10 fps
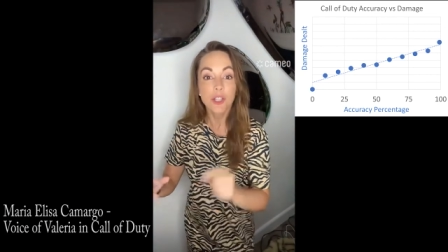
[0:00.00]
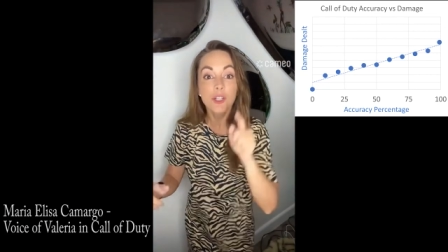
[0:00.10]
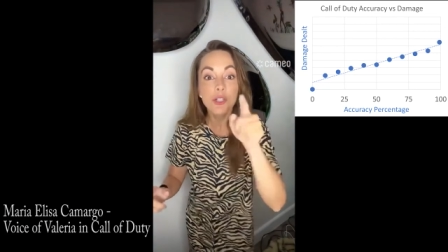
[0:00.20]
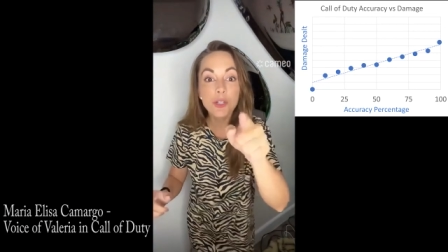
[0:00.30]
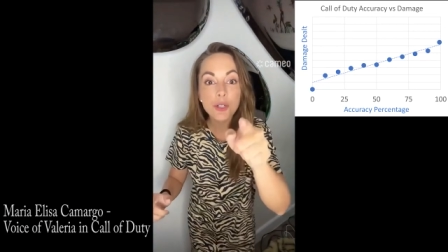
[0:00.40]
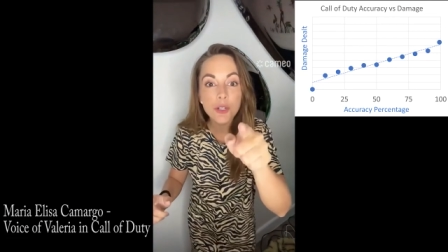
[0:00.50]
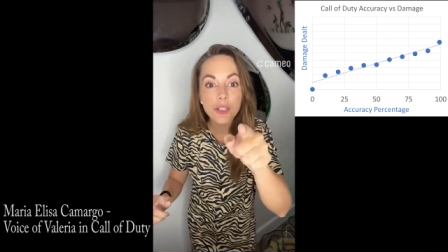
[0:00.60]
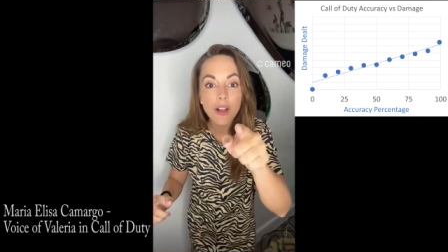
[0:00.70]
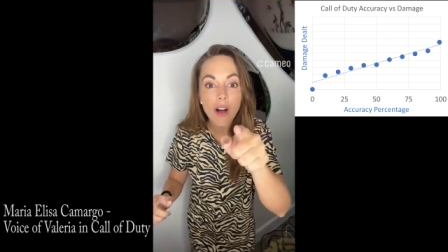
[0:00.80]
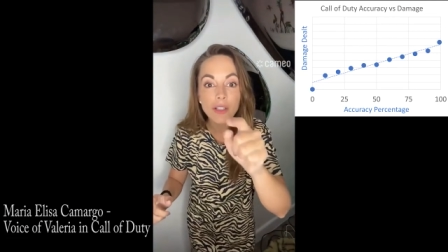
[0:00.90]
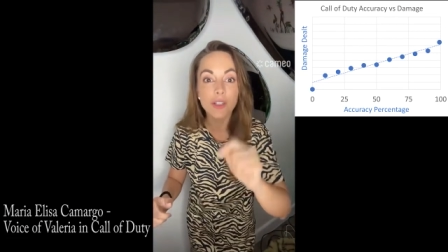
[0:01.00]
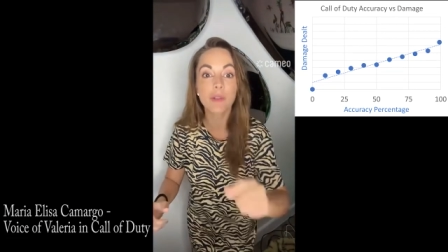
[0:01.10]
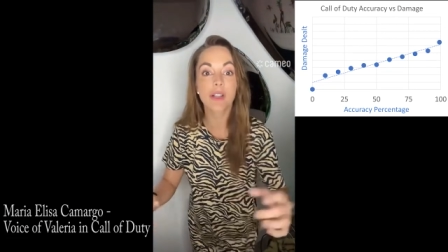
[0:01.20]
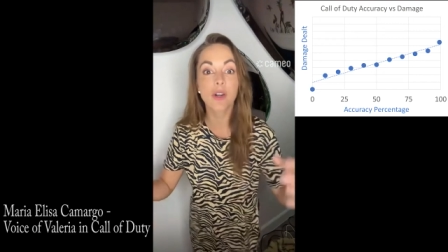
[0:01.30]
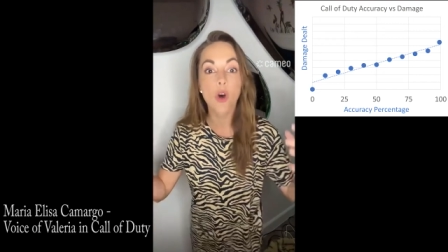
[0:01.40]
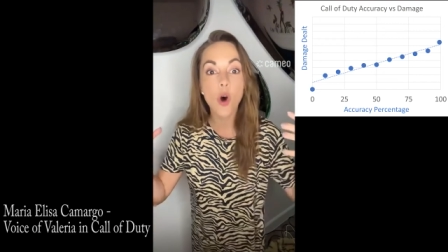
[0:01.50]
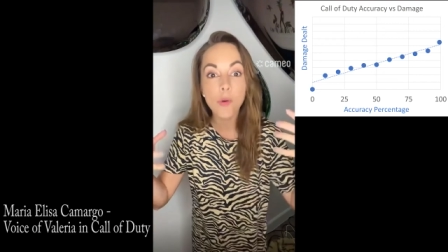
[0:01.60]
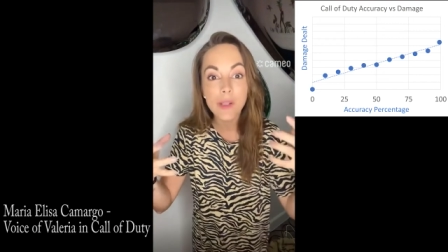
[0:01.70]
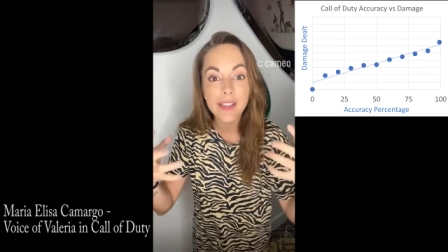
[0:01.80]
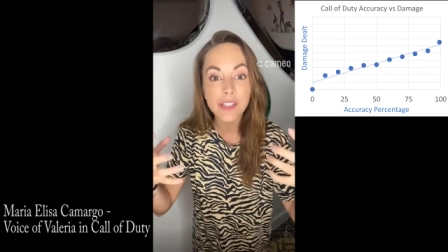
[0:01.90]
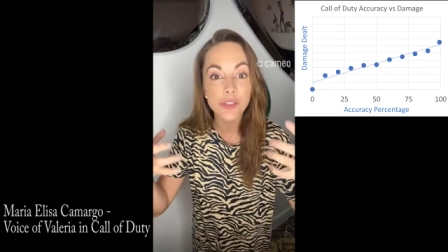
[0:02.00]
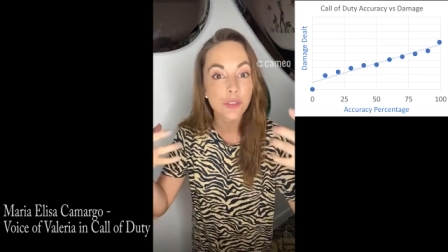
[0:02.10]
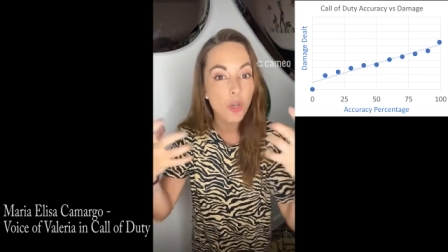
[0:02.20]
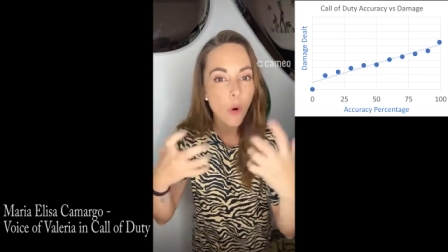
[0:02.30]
You could calculate a correlation